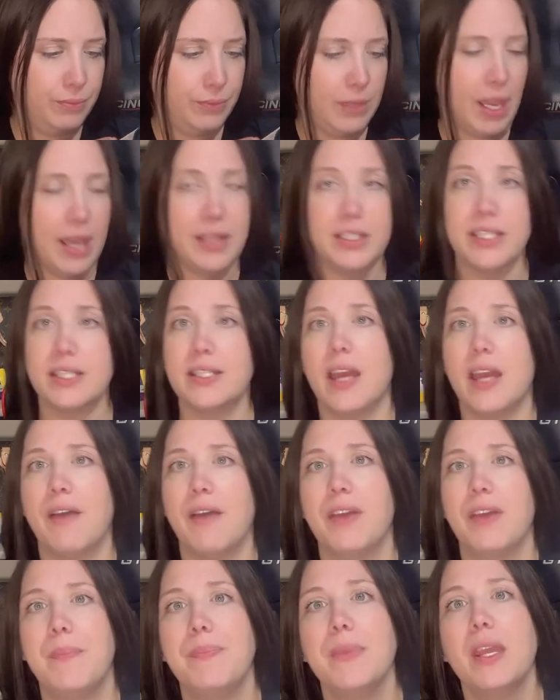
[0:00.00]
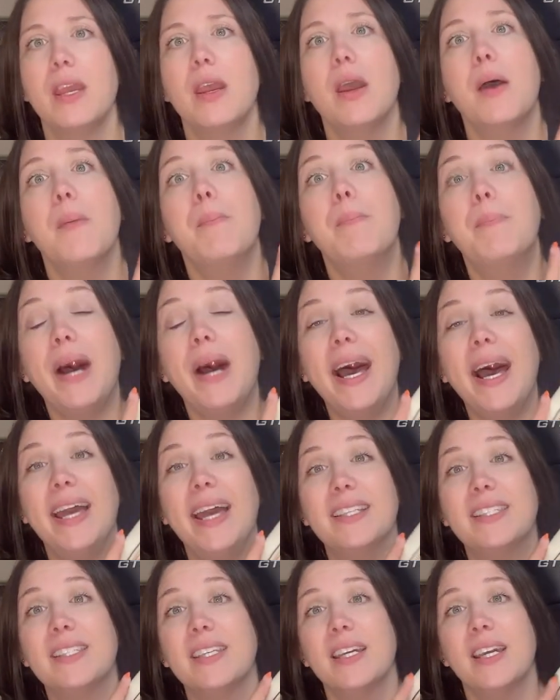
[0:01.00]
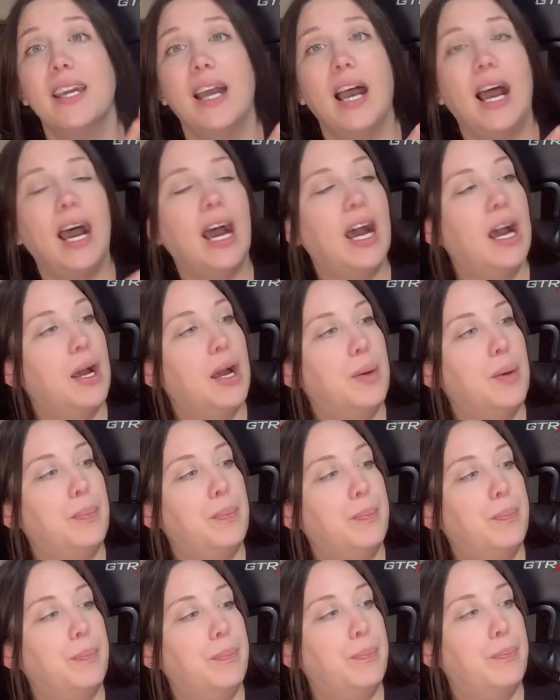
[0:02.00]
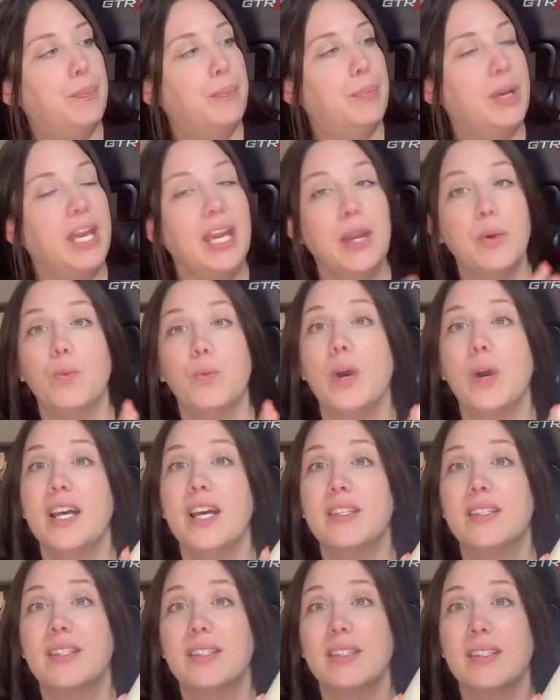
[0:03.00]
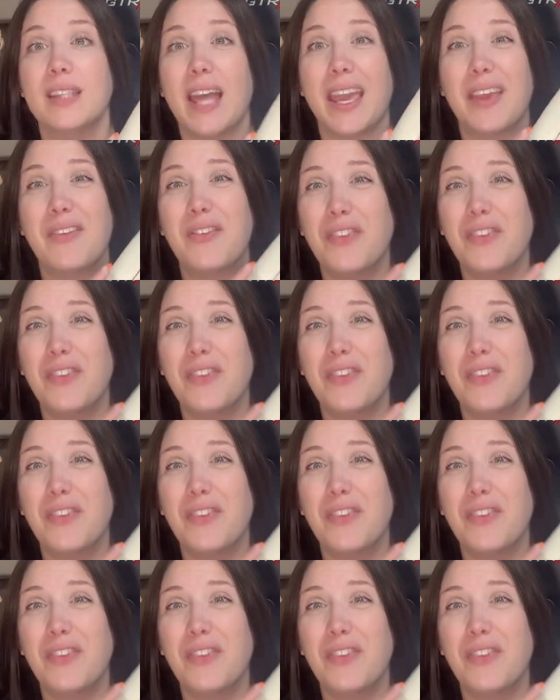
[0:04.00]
Yeah, it doesn't have it, but it was like